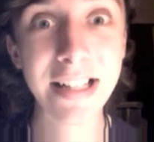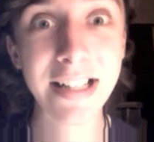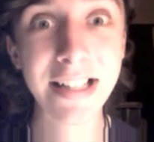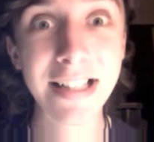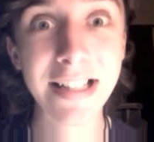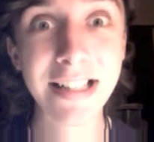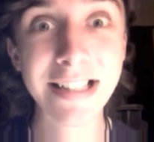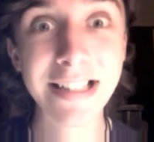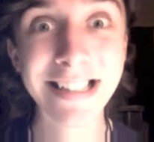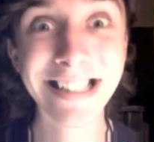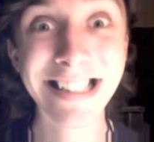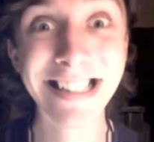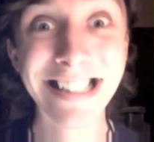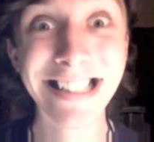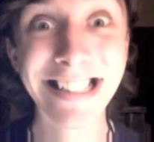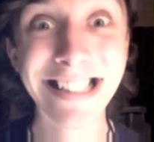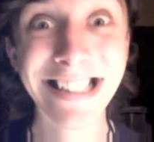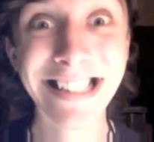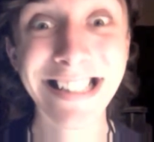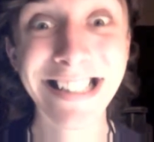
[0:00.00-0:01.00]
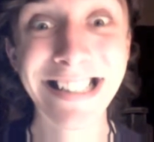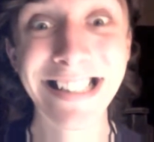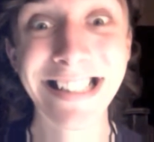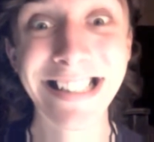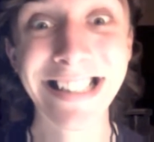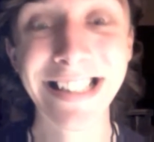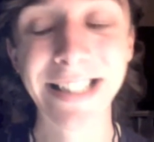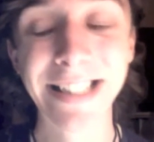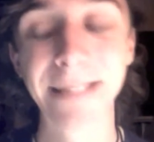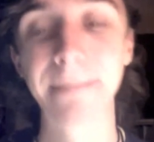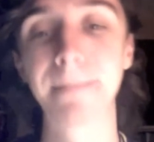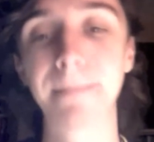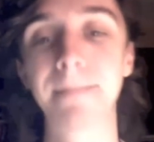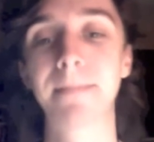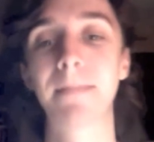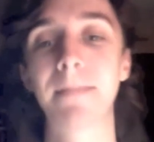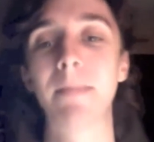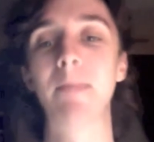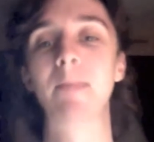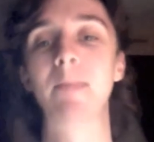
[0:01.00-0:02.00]

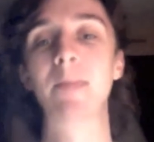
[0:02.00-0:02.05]
(no one is talking)